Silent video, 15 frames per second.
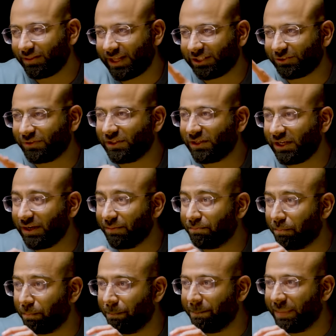that's when the
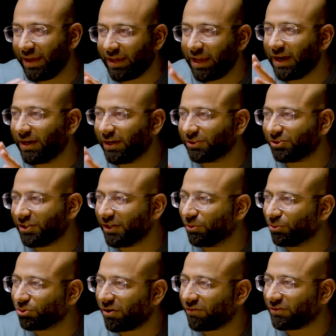baking industry
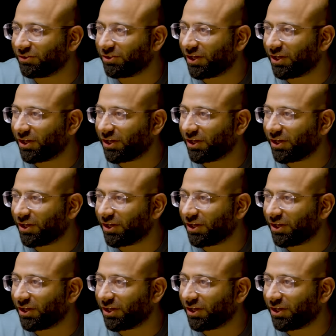goes off the